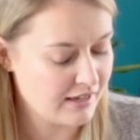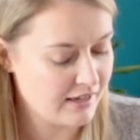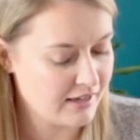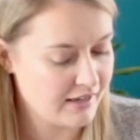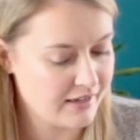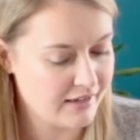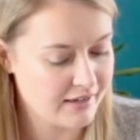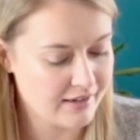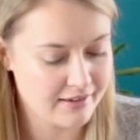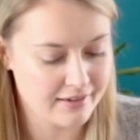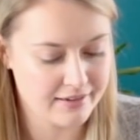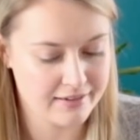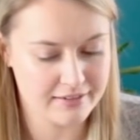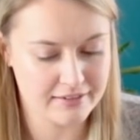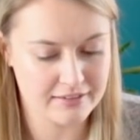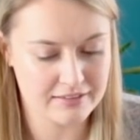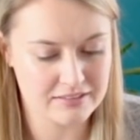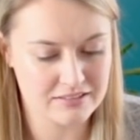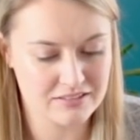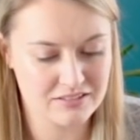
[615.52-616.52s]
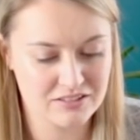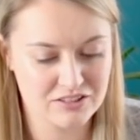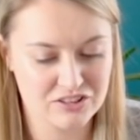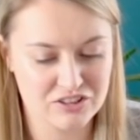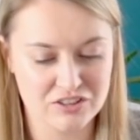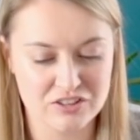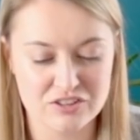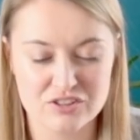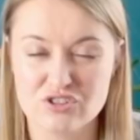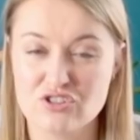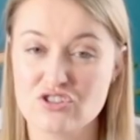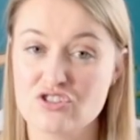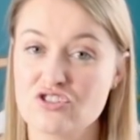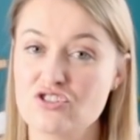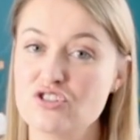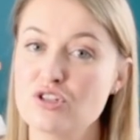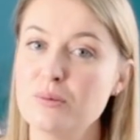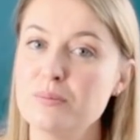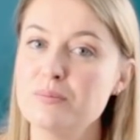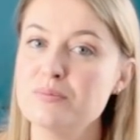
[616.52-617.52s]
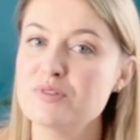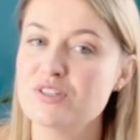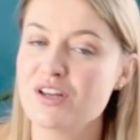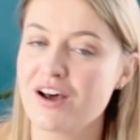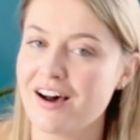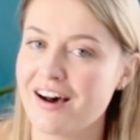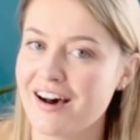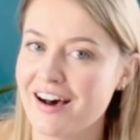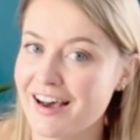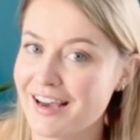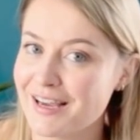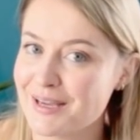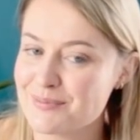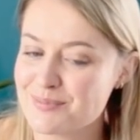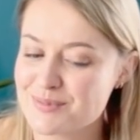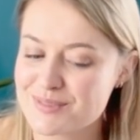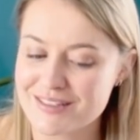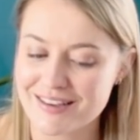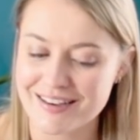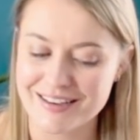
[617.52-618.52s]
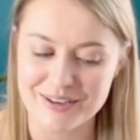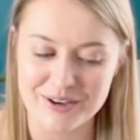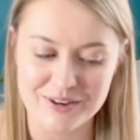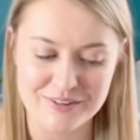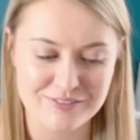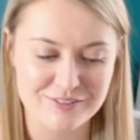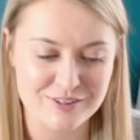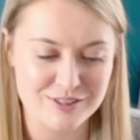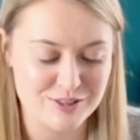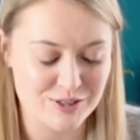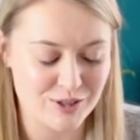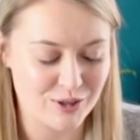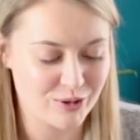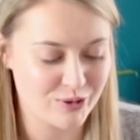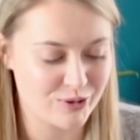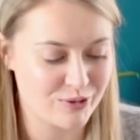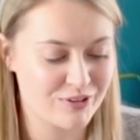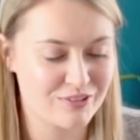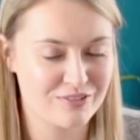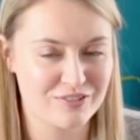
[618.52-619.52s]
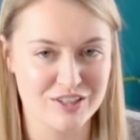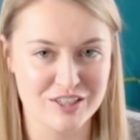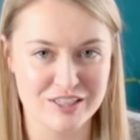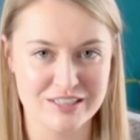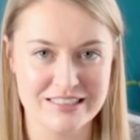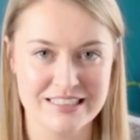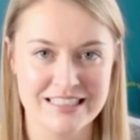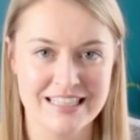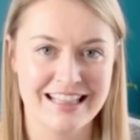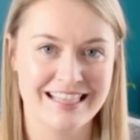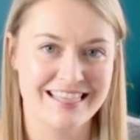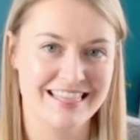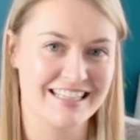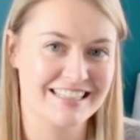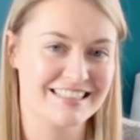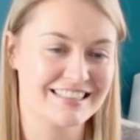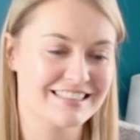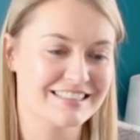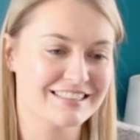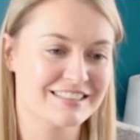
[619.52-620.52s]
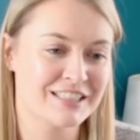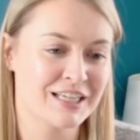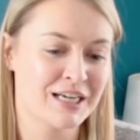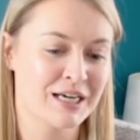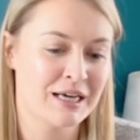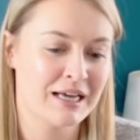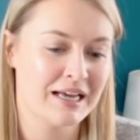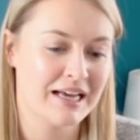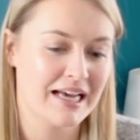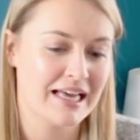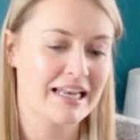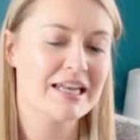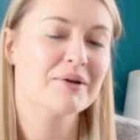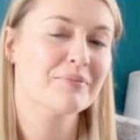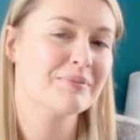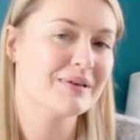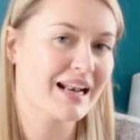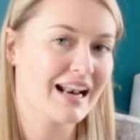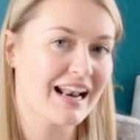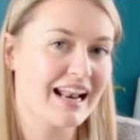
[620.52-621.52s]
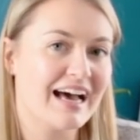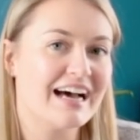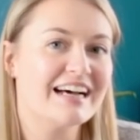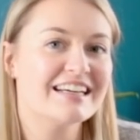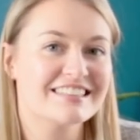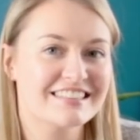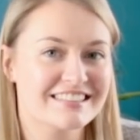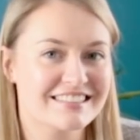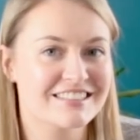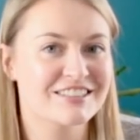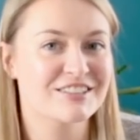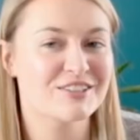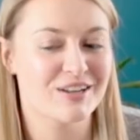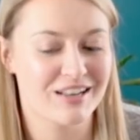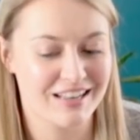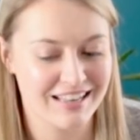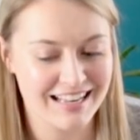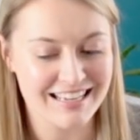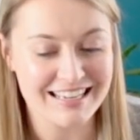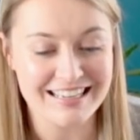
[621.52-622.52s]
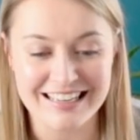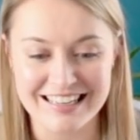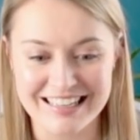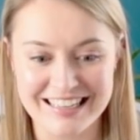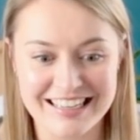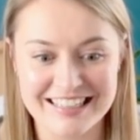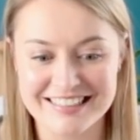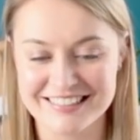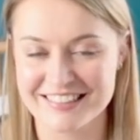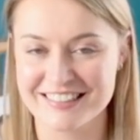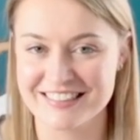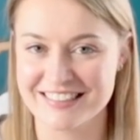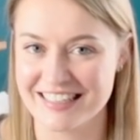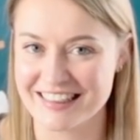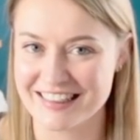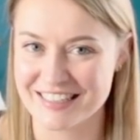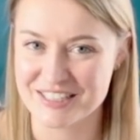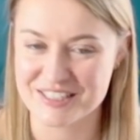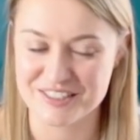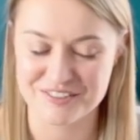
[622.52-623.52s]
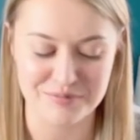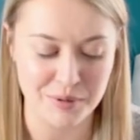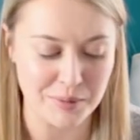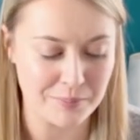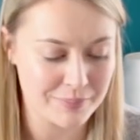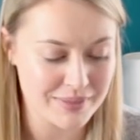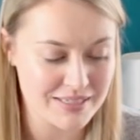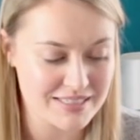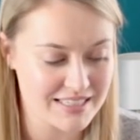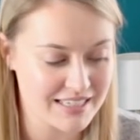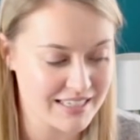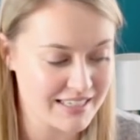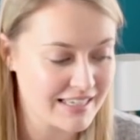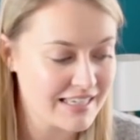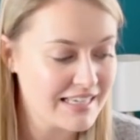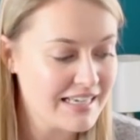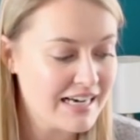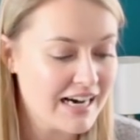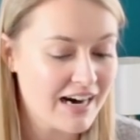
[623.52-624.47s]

and sometimes I go for a jog or a run. That is a little bit less lately, as I said, things have been busy.